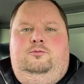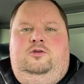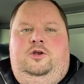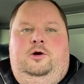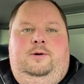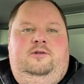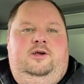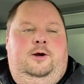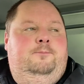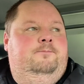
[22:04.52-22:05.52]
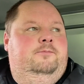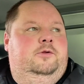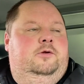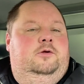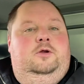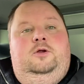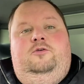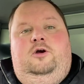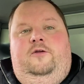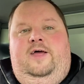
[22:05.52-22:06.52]
they'll know where to go.
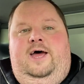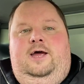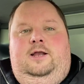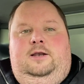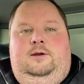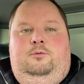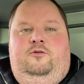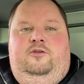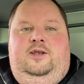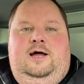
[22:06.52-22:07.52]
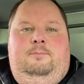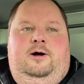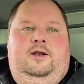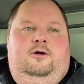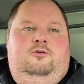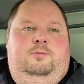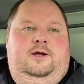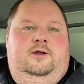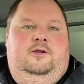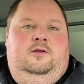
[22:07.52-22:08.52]
So I got there and it wasn't in that part of the
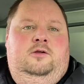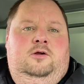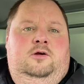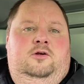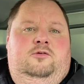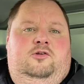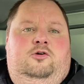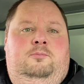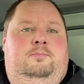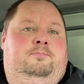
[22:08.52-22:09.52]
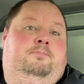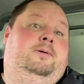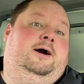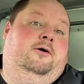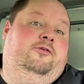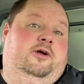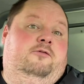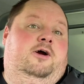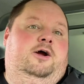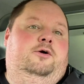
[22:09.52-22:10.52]
hospital. So I had to come back onto that
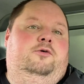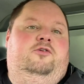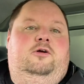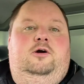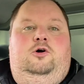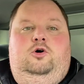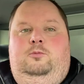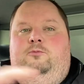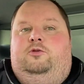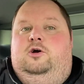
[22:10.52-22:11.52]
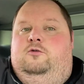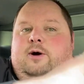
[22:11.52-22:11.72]
road and come the other